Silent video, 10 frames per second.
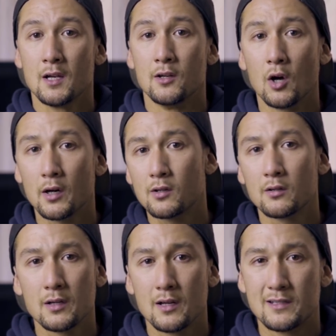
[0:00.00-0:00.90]

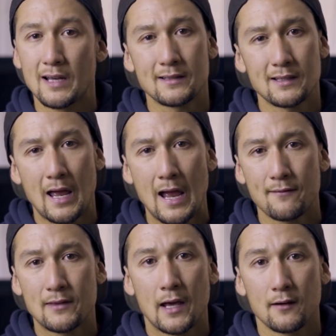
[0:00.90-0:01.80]
Nikon doesn't
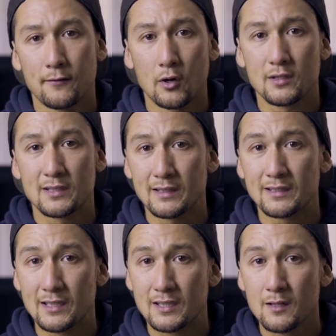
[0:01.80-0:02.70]
have that focusing
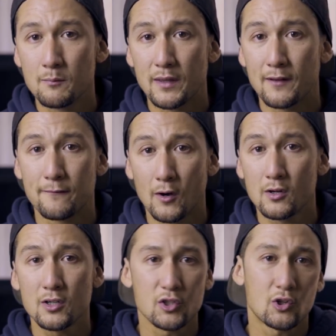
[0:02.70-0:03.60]
system, but the
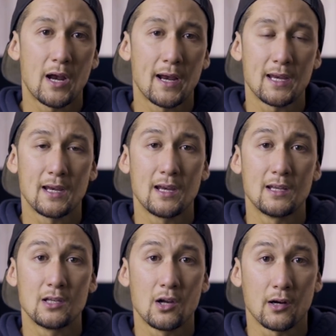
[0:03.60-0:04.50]
focus tracking
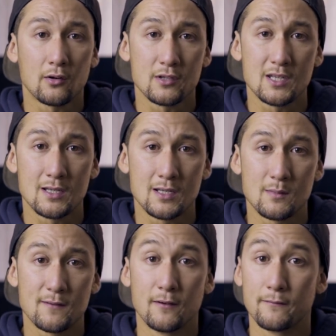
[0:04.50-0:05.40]
in the Nikon
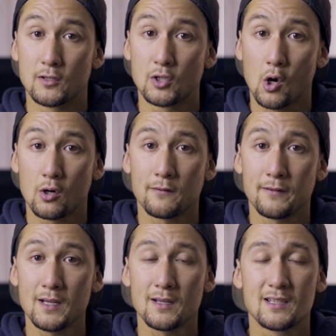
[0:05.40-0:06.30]
systems for
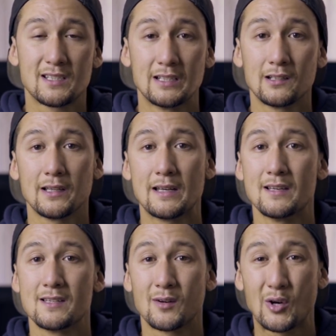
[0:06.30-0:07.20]
photography still
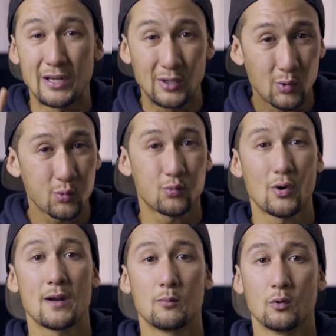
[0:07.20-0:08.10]
is
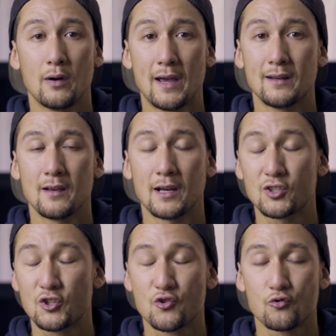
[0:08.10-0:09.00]
incredible and
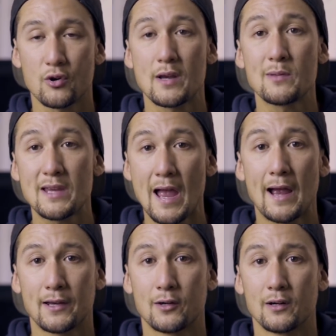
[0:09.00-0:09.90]
extremely
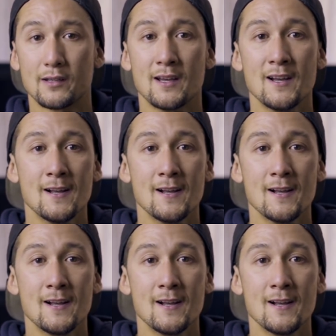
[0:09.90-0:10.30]
accurate,